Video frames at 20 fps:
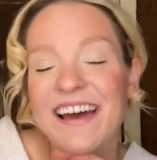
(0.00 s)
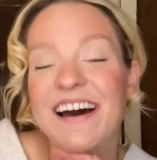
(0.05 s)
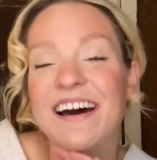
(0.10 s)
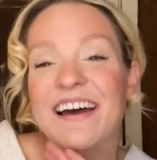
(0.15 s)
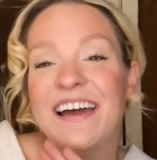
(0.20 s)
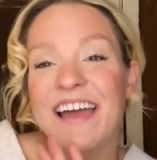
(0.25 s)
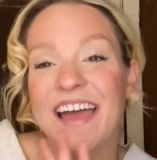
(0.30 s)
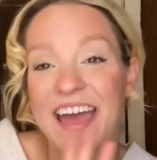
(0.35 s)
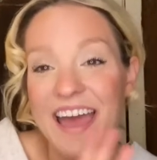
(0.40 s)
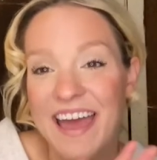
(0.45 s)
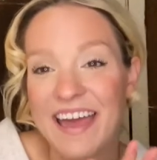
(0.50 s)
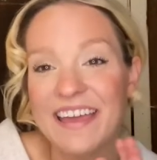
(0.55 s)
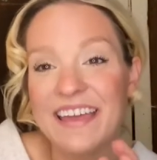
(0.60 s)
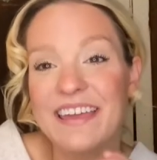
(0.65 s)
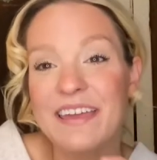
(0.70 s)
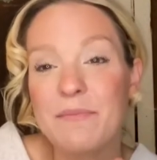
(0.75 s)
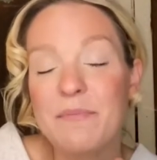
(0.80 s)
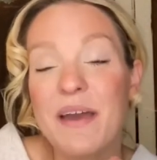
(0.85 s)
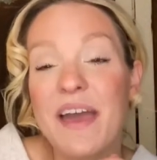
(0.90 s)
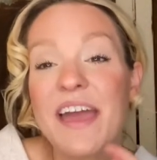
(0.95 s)
uh, at
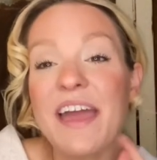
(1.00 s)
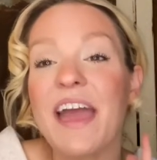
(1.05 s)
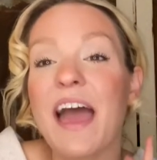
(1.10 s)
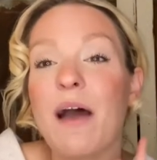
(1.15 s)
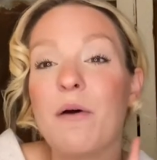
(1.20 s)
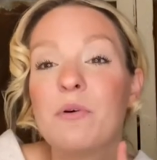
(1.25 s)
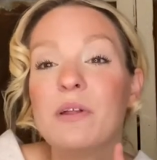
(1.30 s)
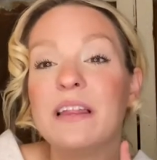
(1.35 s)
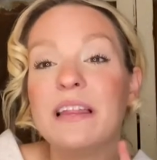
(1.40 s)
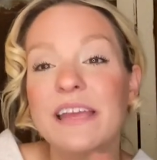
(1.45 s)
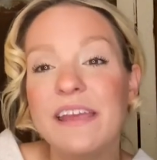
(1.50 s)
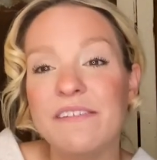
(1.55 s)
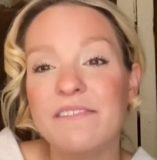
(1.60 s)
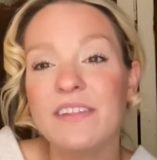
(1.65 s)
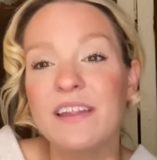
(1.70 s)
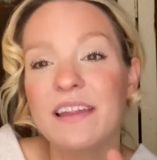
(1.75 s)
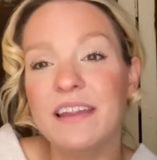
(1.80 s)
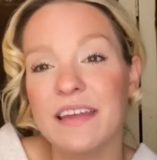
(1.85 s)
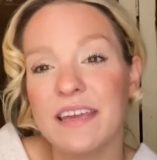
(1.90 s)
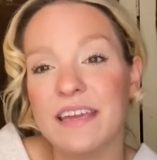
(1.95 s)
eBay, I will leave
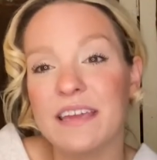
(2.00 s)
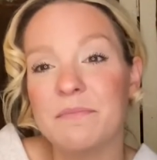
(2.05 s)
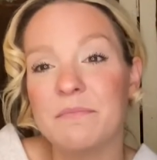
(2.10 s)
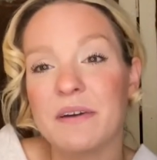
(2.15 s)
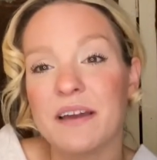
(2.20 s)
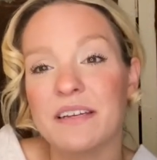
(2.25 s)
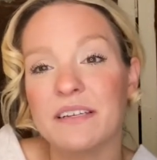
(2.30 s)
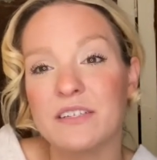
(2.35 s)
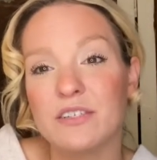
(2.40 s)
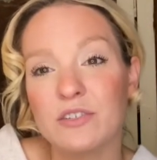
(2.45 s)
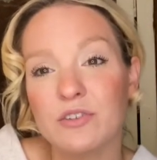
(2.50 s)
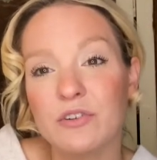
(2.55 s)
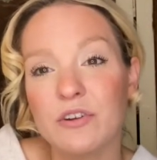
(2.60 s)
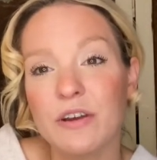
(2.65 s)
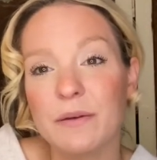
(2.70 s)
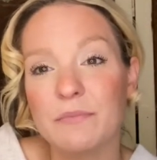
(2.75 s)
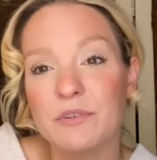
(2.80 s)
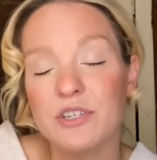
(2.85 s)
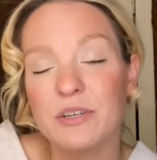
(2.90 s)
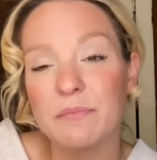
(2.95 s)
the link in my
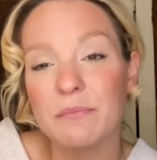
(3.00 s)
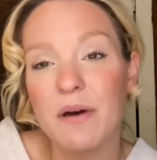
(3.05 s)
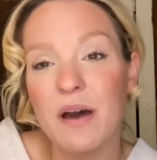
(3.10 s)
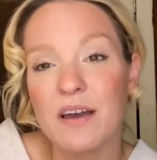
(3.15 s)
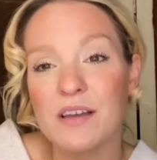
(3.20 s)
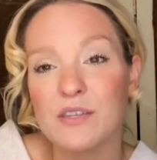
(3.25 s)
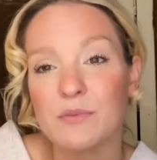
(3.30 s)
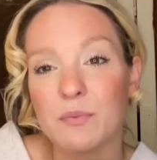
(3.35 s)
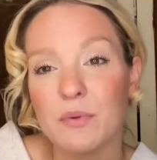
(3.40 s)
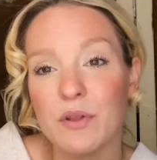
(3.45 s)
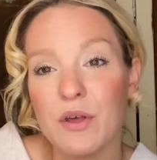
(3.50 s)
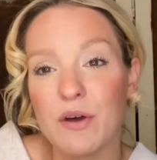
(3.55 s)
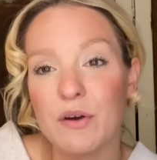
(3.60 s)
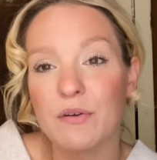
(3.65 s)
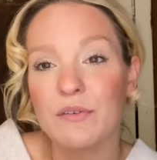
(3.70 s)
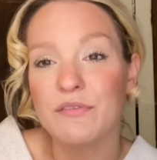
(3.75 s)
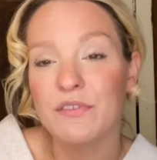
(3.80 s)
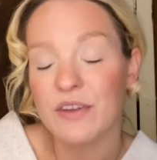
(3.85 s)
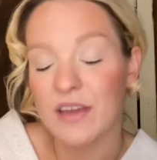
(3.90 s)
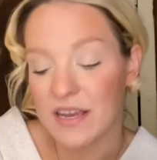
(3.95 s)
description box below
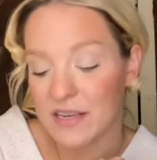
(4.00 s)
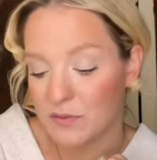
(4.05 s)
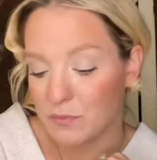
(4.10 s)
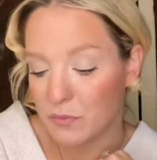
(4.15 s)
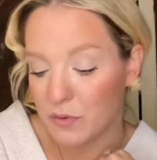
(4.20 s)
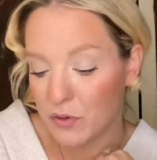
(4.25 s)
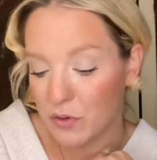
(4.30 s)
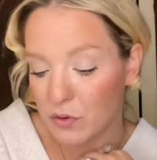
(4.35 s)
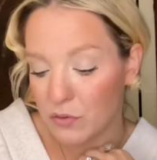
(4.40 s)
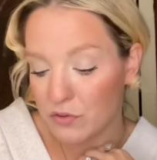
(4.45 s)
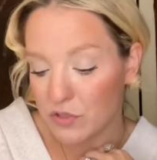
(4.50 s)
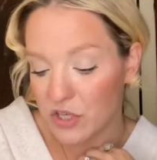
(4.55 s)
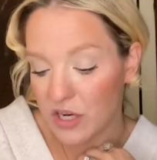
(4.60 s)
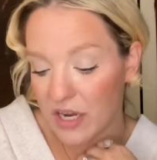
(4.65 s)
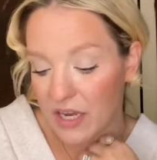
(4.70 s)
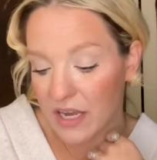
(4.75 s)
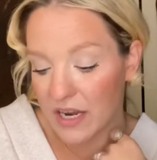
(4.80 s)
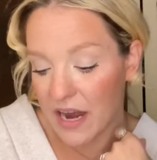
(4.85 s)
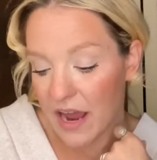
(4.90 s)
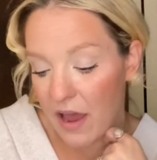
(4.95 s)
if you guys want to go
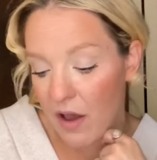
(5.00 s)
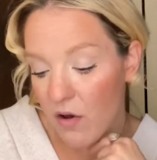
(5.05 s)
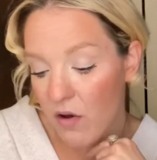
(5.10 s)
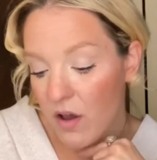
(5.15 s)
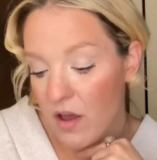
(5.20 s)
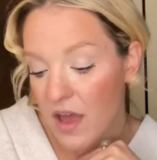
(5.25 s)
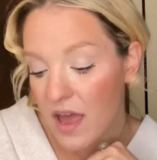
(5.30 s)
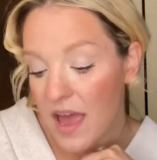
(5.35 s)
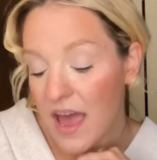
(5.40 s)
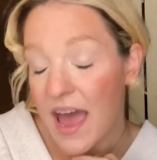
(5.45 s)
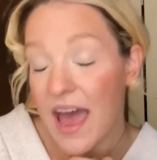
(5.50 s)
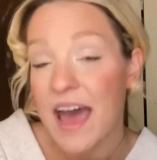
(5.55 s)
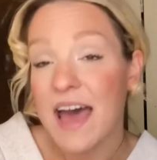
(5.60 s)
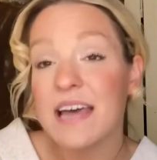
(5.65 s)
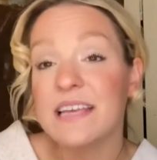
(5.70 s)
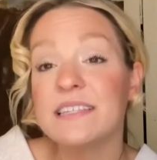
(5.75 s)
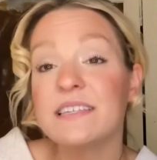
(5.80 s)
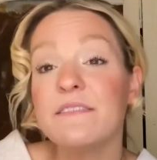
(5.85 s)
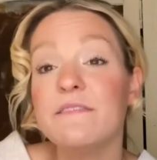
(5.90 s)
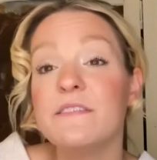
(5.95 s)
check it out.
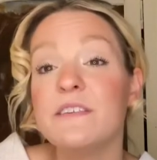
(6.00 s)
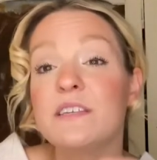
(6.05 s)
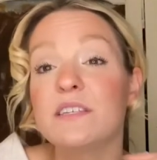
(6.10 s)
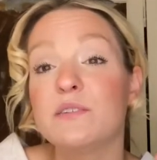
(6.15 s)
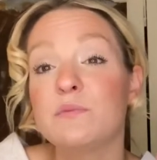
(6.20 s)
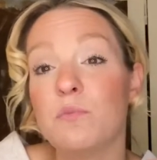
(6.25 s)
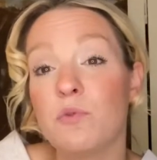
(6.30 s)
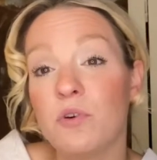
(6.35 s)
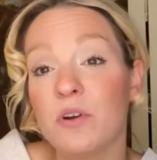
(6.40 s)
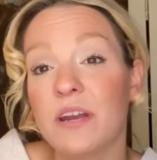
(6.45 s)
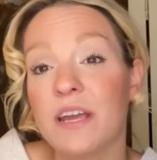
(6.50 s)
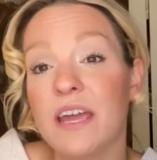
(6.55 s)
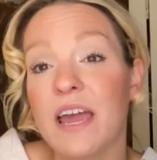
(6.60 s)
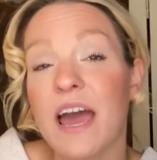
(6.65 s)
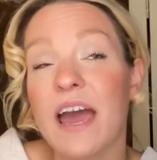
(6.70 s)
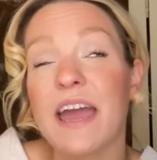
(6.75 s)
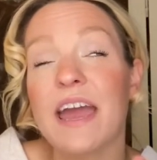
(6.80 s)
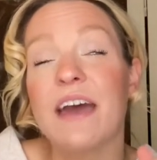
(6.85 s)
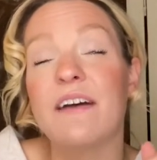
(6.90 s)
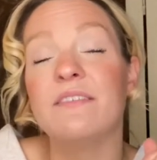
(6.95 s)
As of this morning,
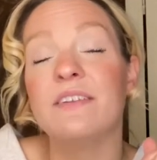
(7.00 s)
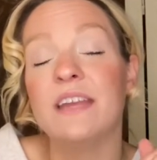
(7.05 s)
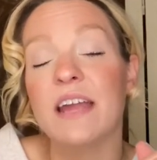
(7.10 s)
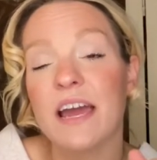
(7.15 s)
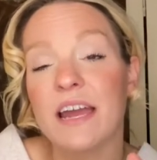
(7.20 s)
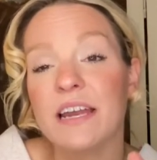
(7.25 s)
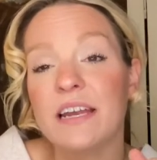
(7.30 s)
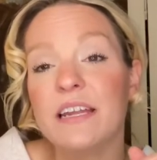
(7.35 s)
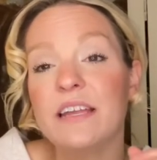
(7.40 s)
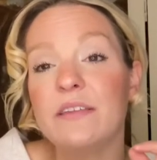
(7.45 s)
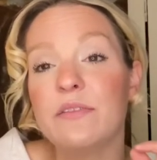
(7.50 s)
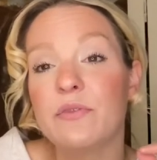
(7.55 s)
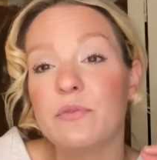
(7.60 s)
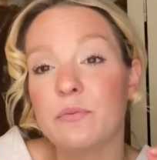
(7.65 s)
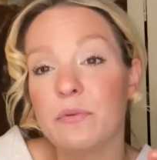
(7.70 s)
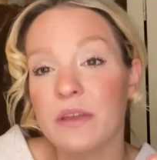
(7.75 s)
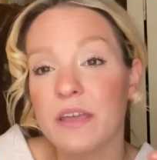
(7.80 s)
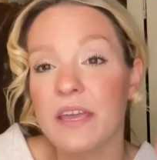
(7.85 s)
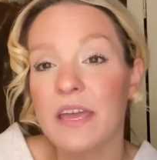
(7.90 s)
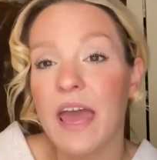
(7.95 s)
I have
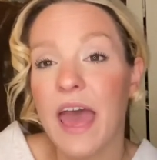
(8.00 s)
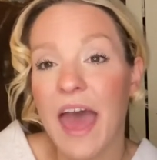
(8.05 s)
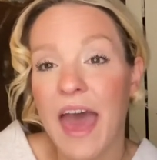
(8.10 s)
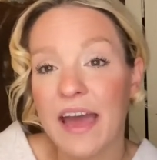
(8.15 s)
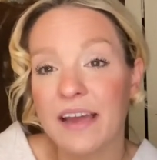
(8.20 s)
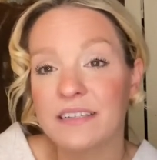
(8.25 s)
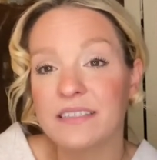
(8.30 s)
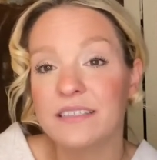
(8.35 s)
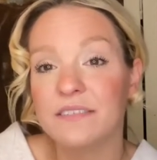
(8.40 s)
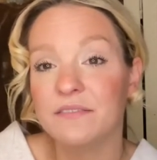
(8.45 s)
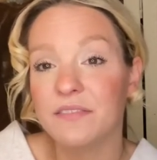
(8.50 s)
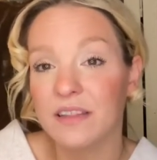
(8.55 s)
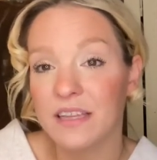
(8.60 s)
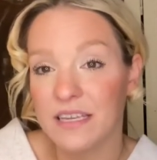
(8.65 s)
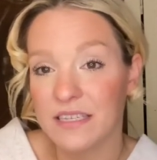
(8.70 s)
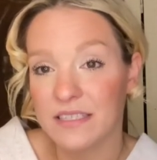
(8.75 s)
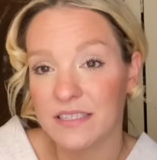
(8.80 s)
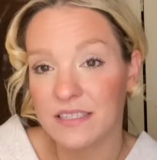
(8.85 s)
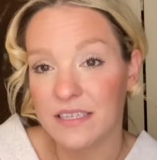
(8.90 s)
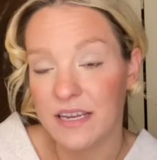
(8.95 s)
93 active
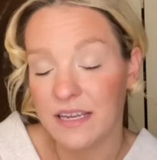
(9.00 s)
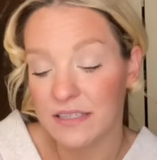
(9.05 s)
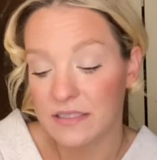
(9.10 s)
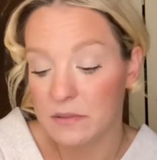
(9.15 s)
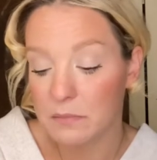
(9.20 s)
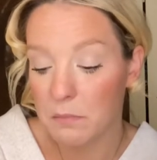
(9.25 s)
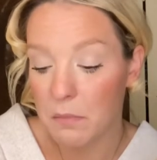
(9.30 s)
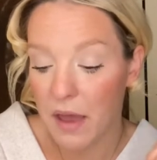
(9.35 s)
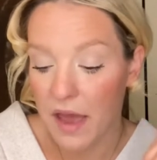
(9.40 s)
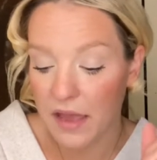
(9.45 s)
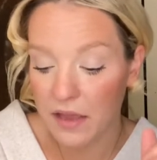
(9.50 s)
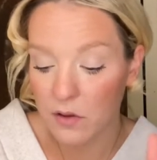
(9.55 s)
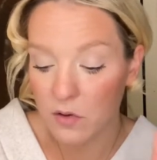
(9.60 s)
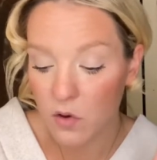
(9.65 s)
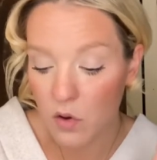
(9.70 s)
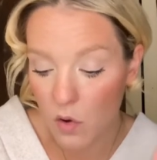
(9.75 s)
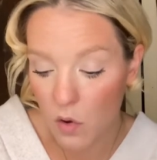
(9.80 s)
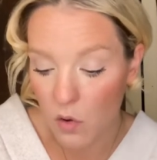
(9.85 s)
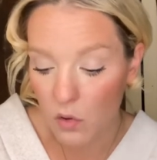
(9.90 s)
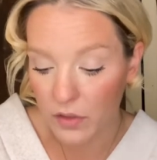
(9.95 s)
listings. My
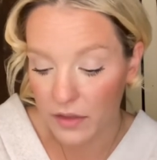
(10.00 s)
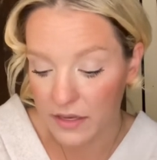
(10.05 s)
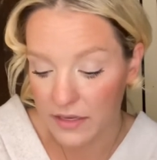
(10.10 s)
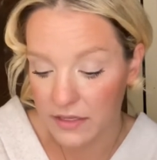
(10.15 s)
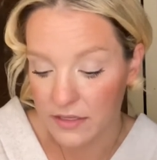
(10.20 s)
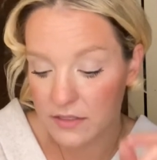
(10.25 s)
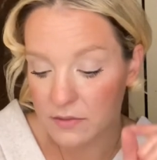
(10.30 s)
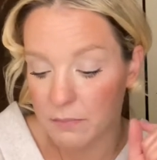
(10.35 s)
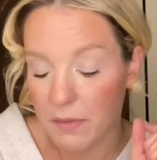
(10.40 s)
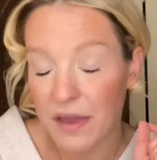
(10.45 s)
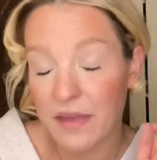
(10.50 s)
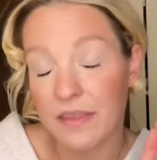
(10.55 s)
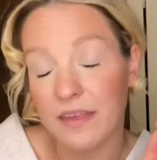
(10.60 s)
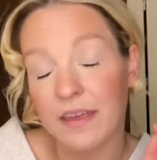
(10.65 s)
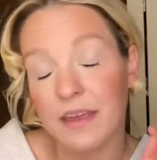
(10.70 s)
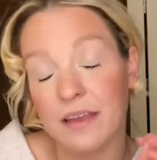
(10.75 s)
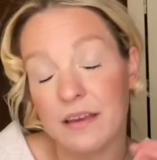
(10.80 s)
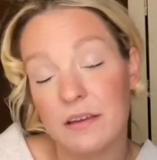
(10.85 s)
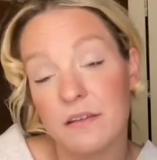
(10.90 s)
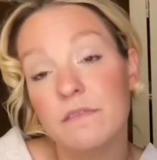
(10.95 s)
goal is by the
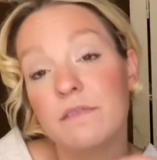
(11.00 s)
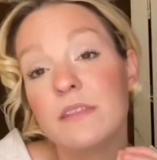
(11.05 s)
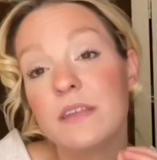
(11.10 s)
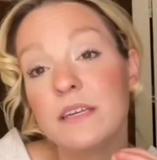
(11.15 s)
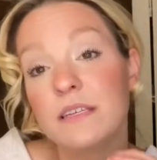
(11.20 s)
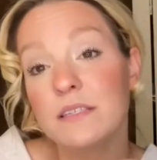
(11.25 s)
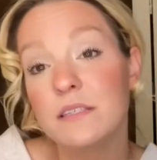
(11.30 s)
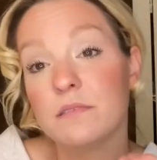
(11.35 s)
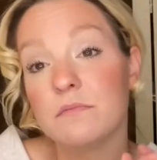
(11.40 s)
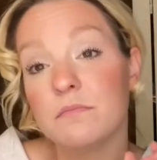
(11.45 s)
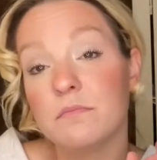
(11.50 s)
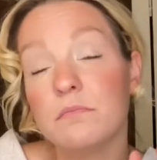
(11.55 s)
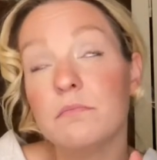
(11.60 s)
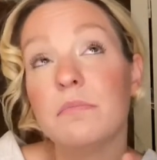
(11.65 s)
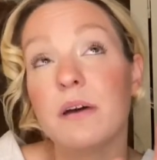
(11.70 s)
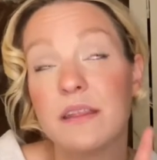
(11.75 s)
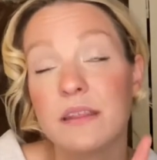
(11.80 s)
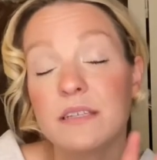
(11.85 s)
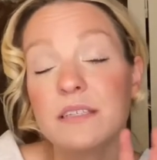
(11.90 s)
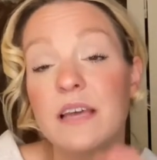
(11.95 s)
end of this
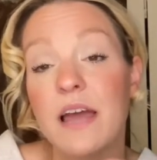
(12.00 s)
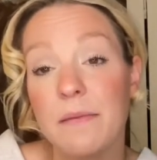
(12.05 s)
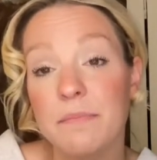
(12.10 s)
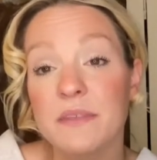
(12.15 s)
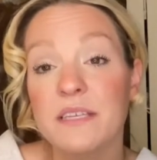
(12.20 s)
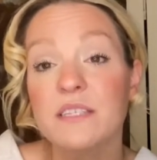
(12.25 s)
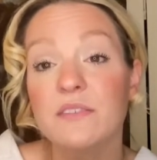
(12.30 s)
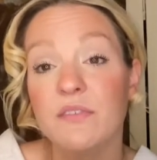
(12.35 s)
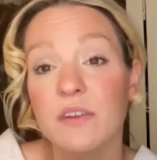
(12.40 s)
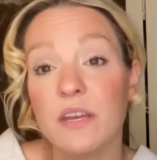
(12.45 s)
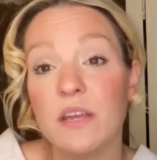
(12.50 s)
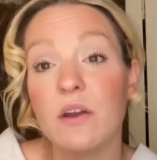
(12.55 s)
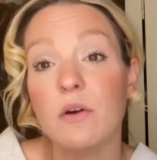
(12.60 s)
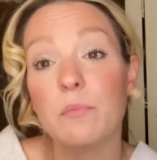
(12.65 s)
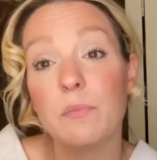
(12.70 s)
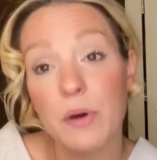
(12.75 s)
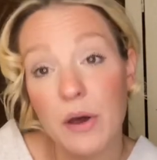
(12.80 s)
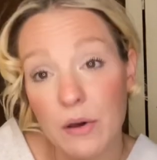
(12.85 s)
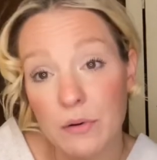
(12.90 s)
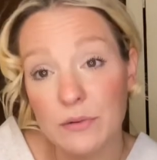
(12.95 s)
by the time this video
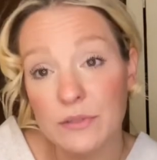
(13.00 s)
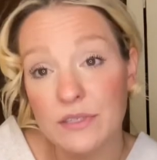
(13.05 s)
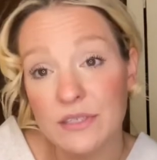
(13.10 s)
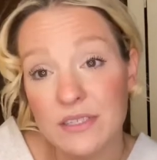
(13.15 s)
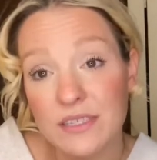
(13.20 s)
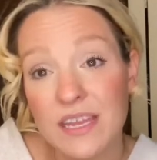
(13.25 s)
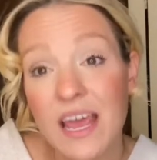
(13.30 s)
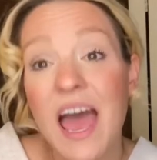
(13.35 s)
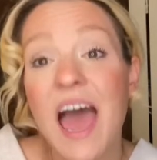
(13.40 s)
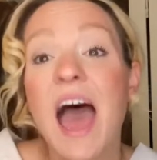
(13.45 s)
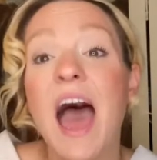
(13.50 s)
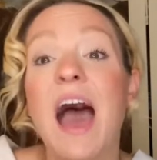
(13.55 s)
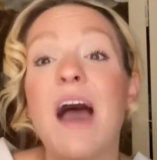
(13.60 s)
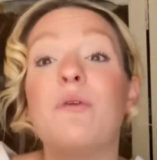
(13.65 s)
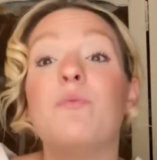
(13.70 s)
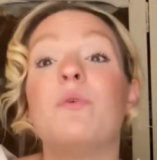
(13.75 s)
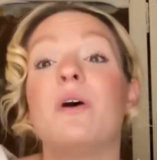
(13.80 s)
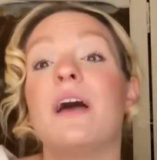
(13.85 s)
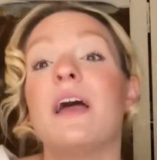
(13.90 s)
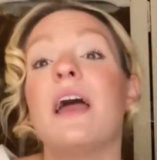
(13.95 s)
posts, I
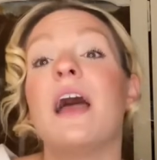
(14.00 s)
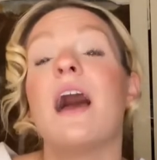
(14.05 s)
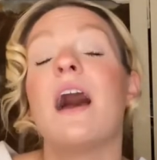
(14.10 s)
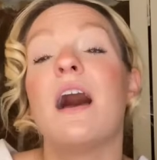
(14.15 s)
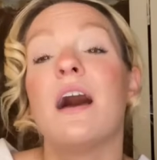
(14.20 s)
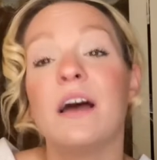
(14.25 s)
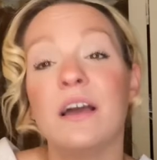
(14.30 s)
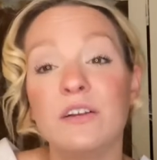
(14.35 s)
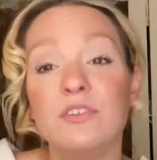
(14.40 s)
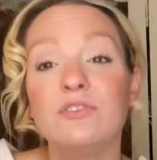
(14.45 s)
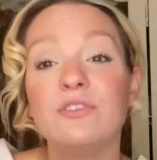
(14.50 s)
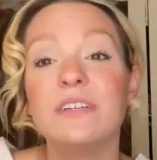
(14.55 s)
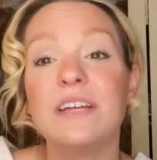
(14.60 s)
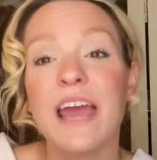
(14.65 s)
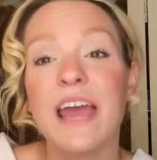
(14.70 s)
want 100